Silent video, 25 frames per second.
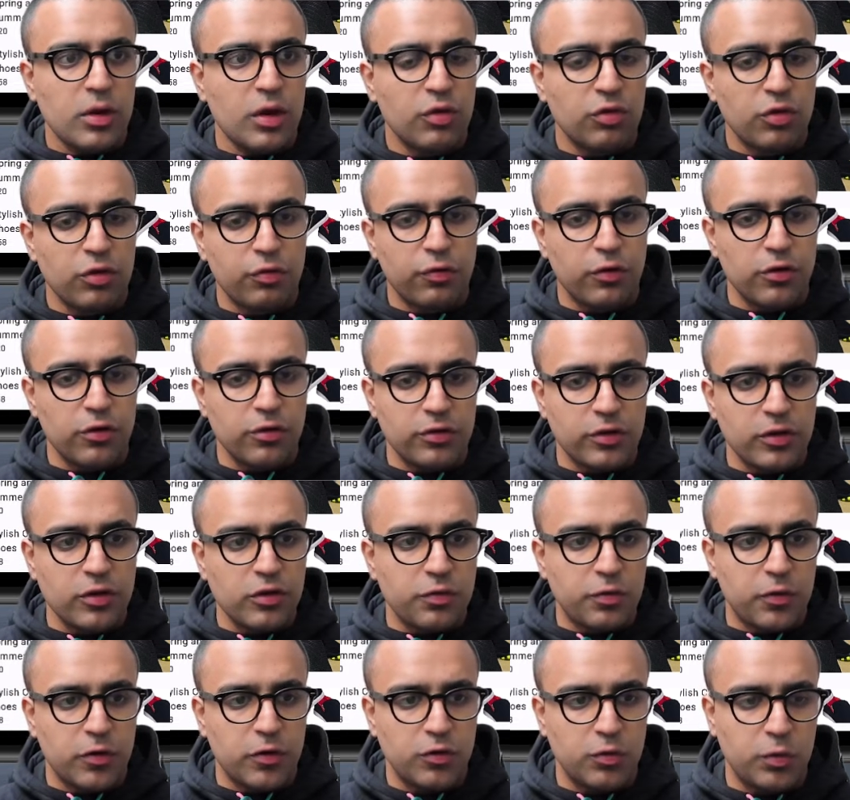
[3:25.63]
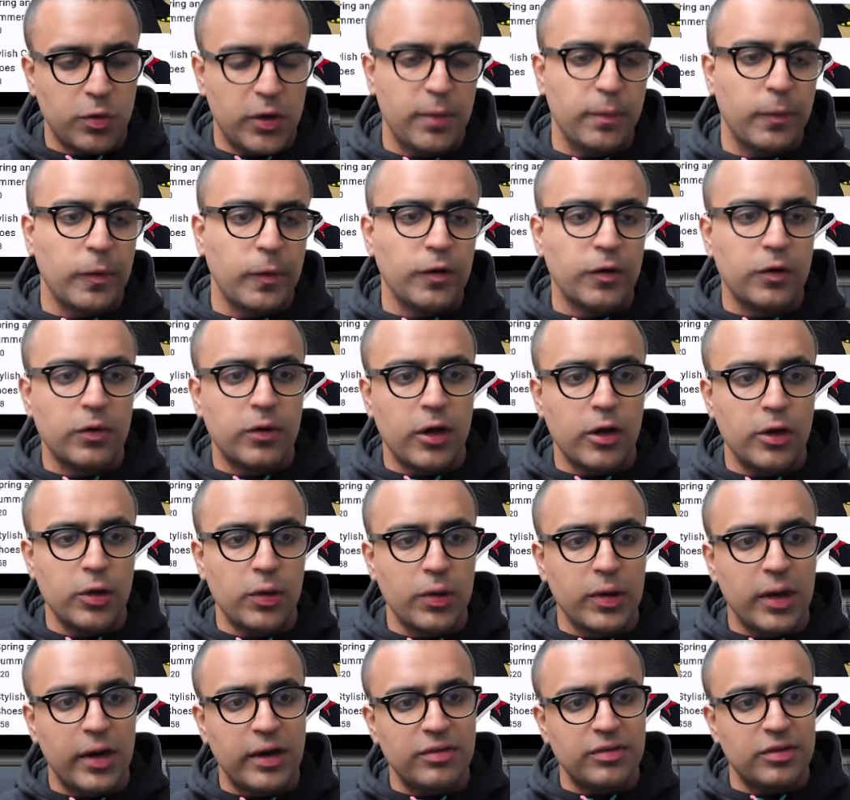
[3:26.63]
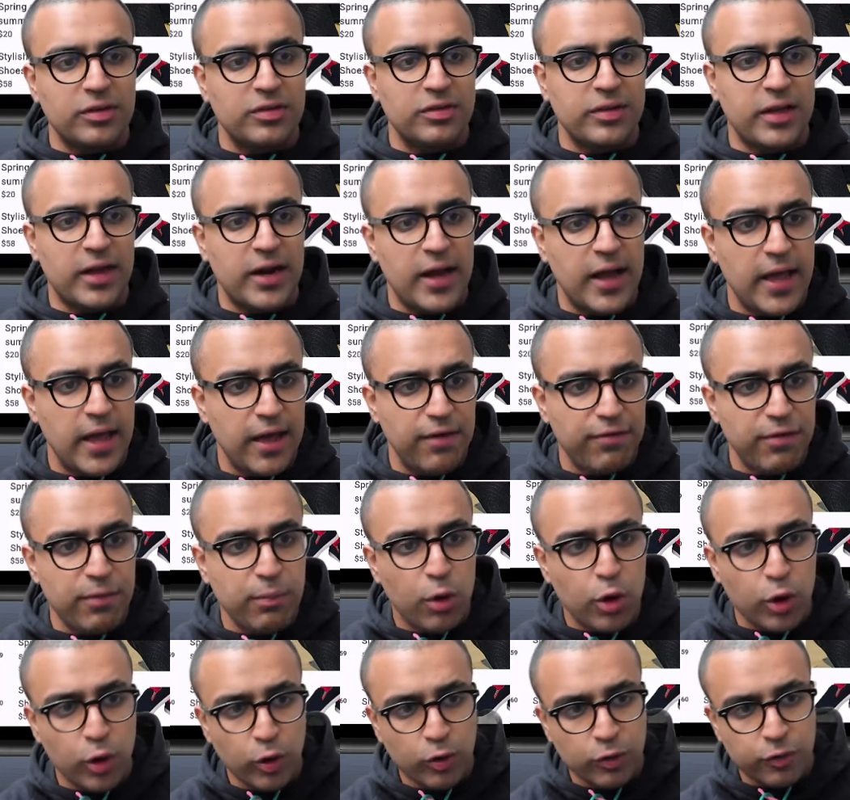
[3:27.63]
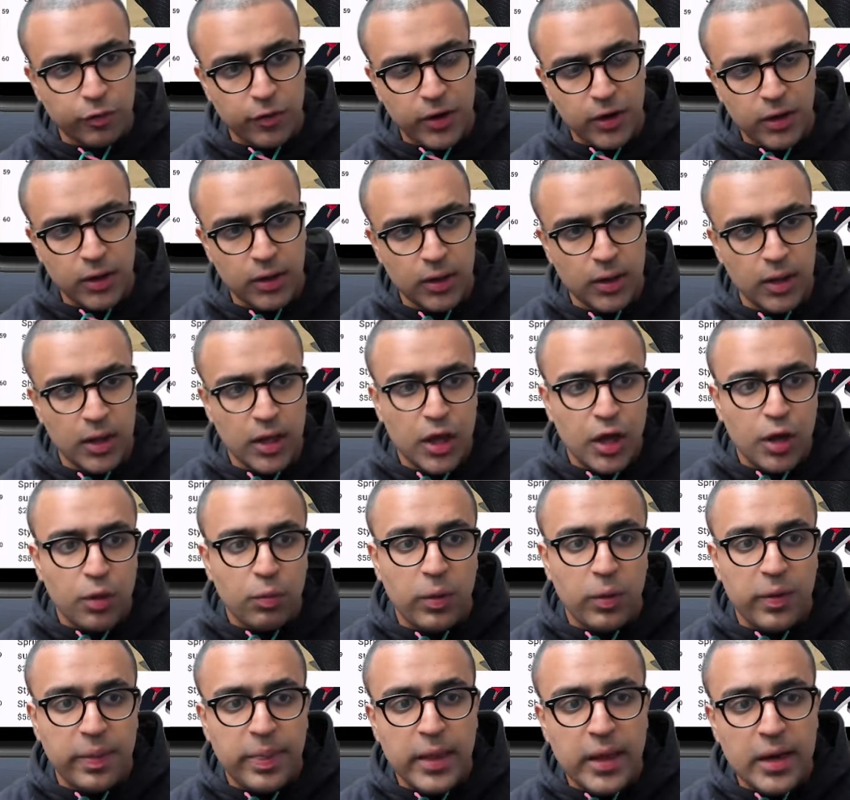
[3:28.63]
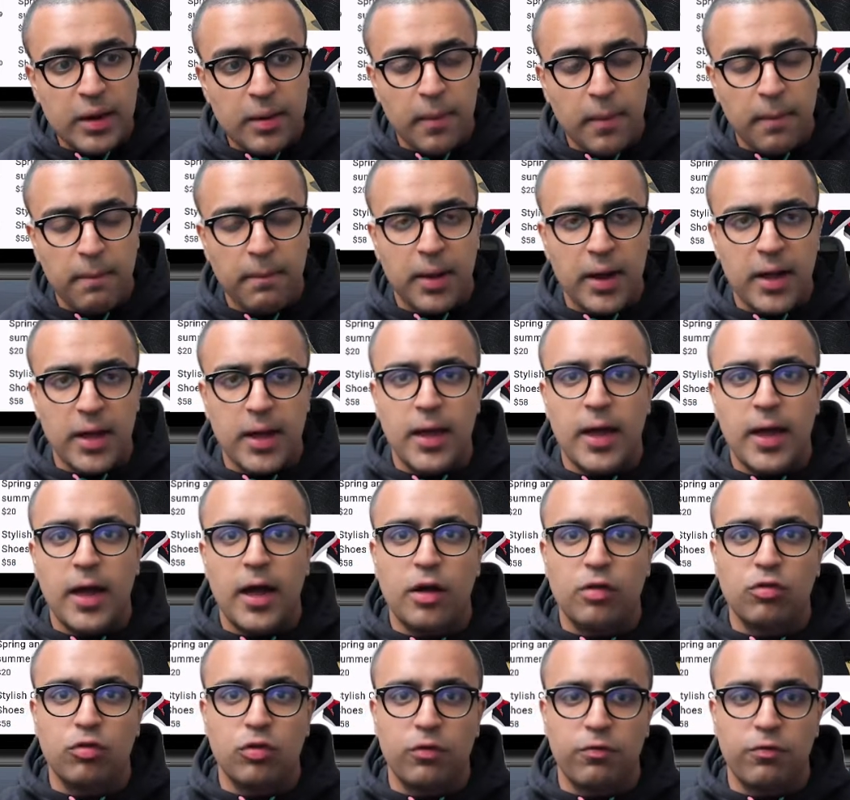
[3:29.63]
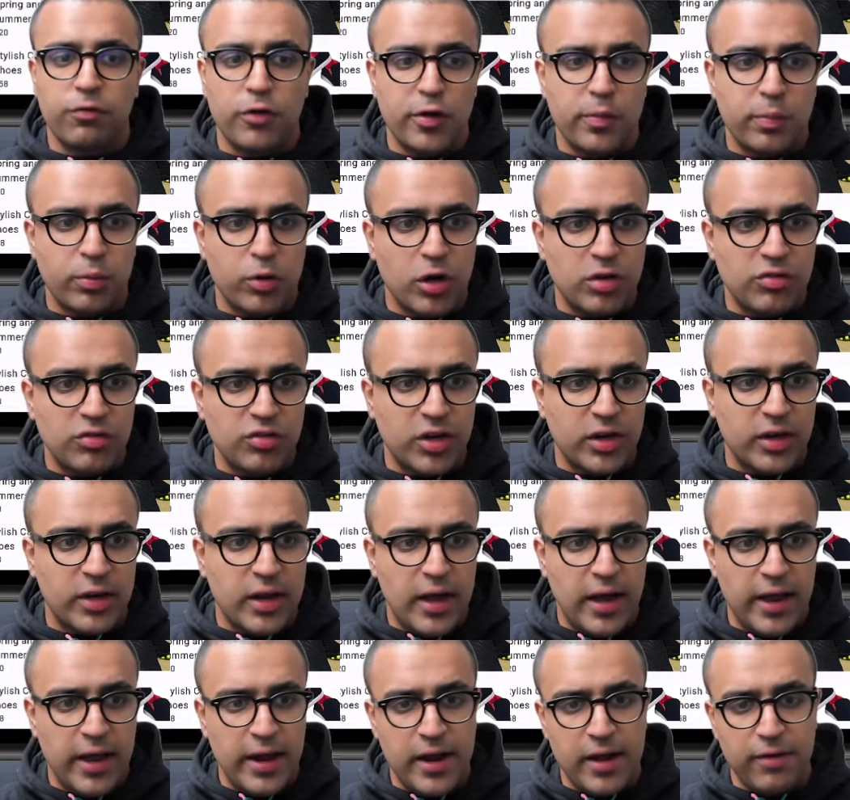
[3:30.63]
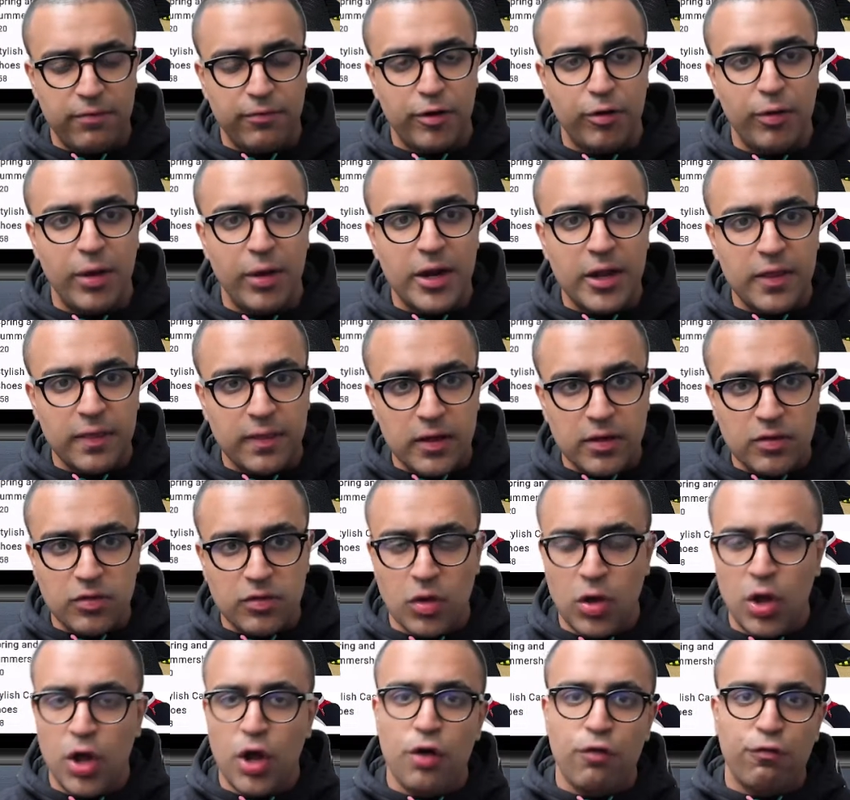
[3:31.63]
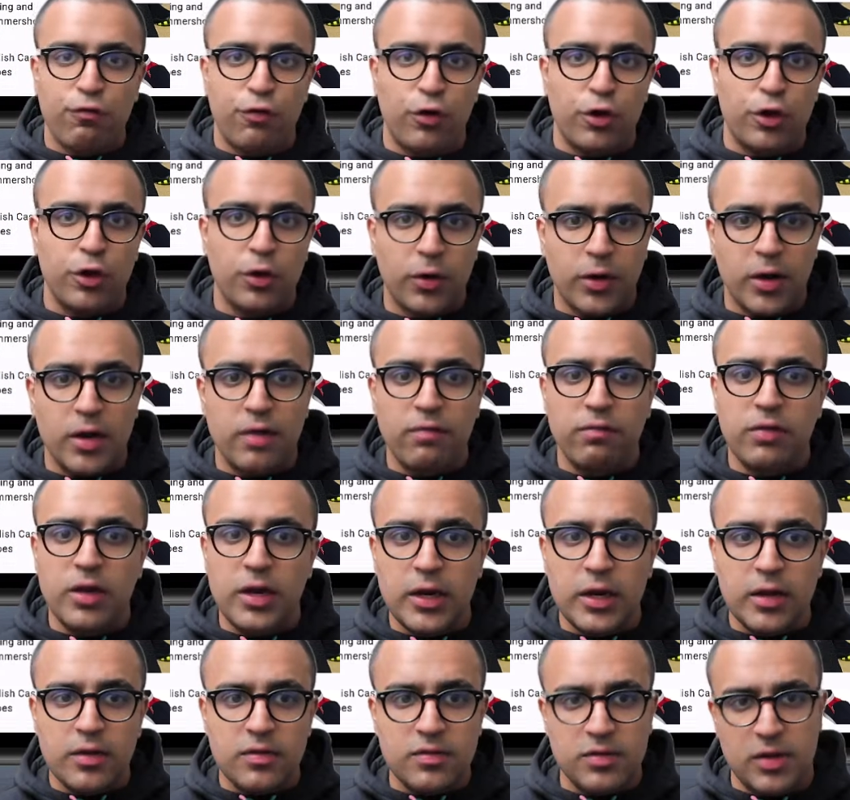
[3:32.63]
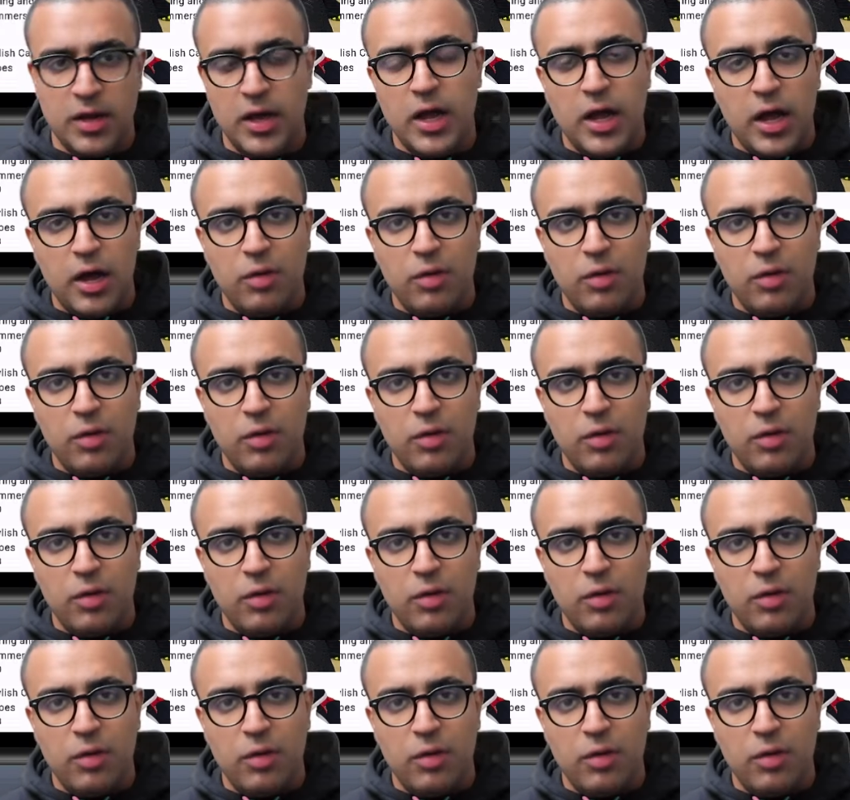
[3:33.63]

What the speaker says: So first things first, what I'm going to tell you guys is that I have a model file within my actual Flutter project, and I've created this for your convenience.